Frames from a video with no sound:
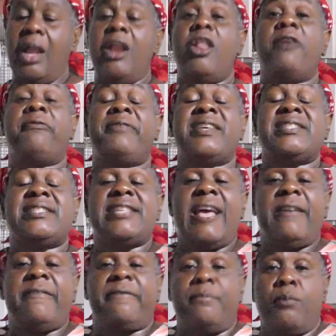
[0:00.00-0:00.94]
Love
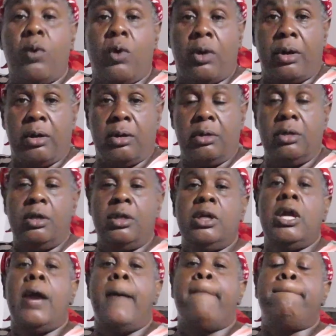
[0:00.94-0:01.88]
yourself more.
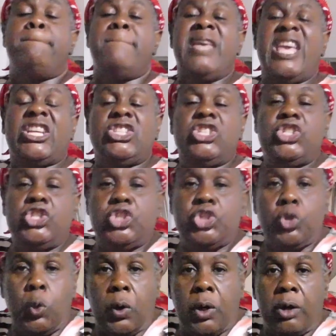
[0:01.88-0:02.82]
Make
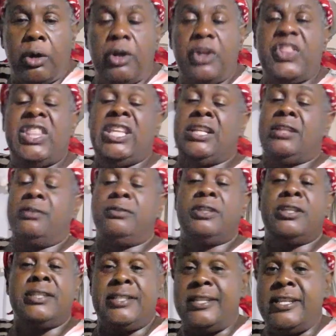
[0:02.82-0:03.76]
sure
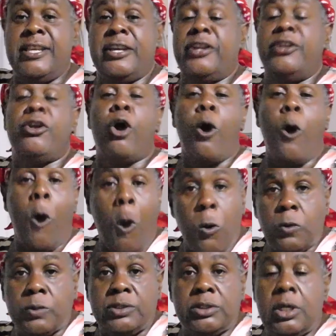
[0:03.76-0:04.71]
the day not
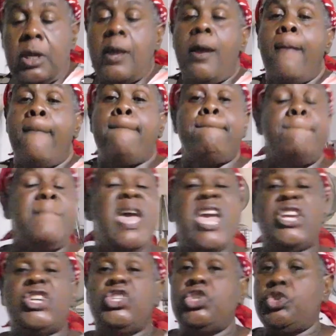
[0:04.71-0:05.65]
out.
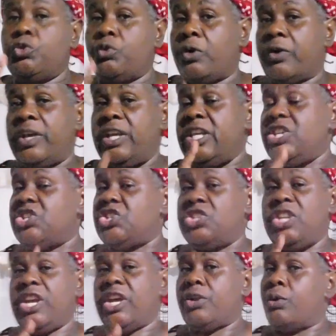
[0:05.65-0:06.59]
Make sure
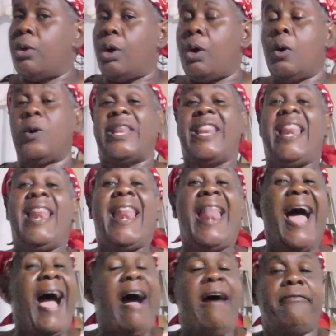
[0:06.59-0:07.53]
each day don't out.
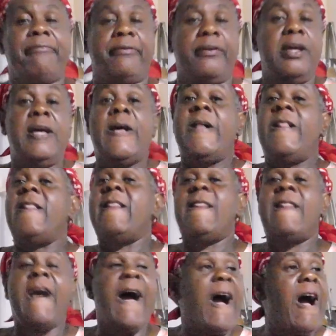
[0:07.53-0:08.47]
Laugh,
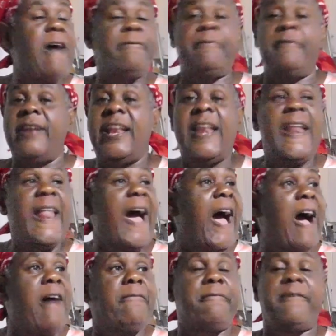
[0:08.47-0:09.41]
laugh,
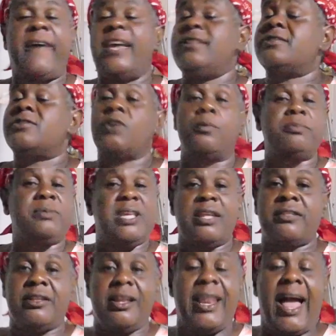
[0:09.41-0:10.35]
laugh. Find
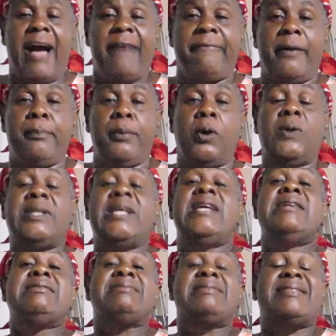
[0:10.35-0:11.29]
something to laugh about.
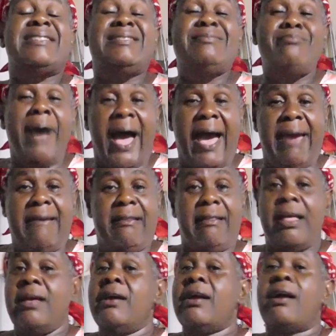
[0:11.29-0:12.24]
Smile.
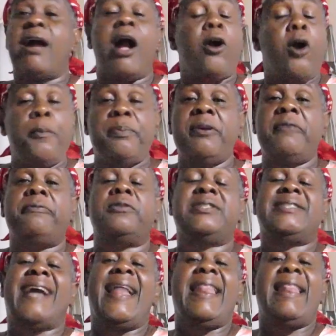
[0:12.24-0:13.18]
Cock up your
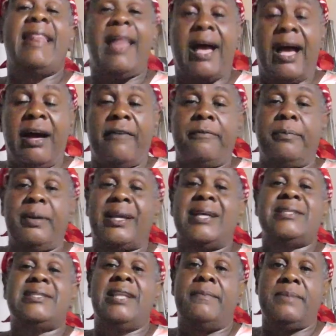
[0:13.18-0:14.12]
foot and laugh.
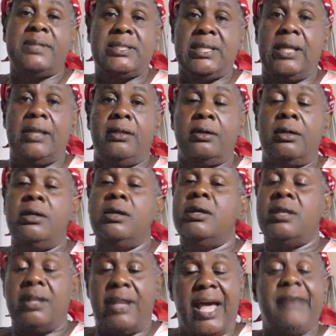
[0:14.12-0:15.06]
Because let me tell you,
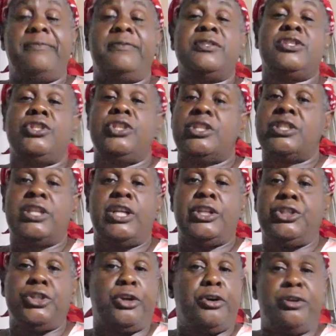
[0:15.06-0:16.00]
life is just a
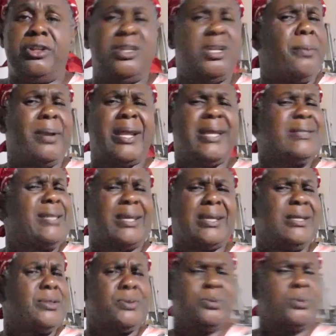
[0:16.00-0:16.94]
journey. Nobody
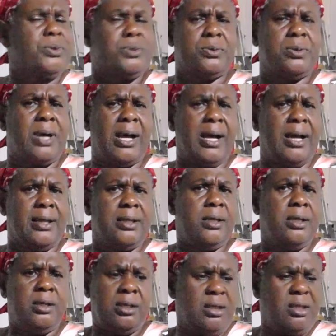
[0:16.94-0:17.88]
take it too hard.
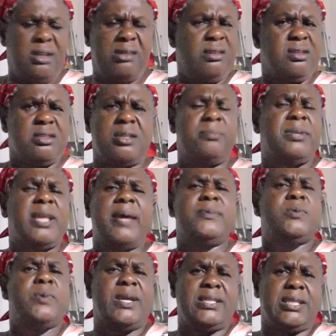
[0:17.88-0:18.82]
You know,
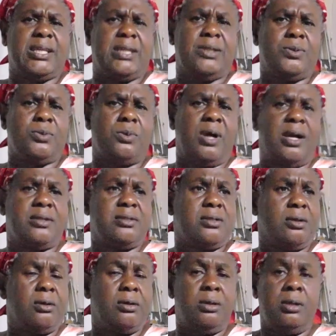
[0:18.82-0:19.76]
sometimes we take it too hard.
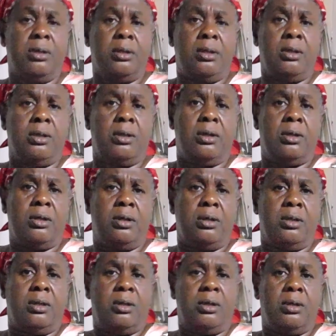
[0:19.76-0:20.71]
So,
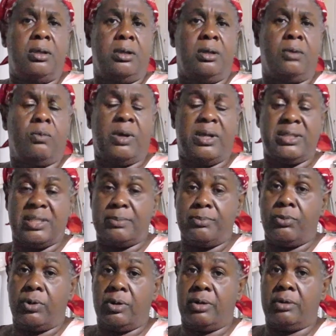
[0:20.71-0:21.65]
once
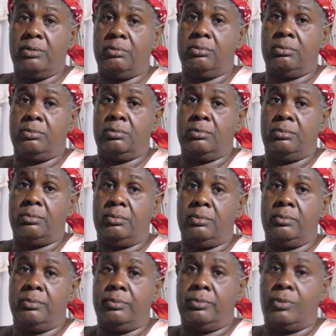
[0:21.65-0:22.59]
more,
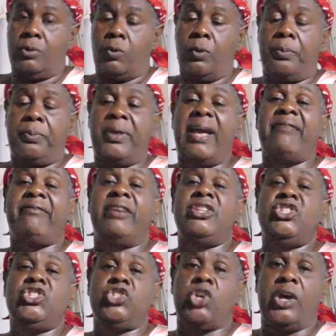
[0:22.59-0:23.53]
hope you have
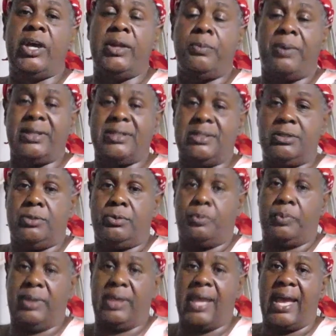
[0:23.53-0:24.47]
enjoyed what
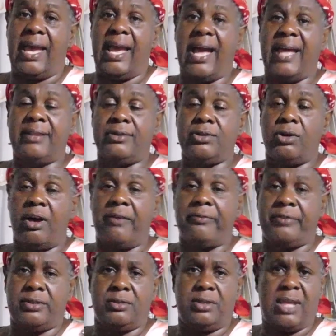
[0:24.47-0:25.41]
I had to
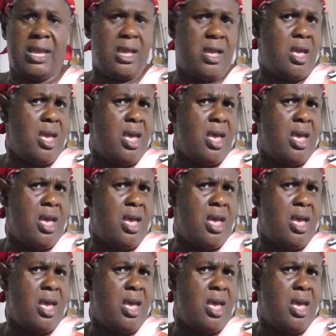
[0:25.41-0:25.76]
offer today.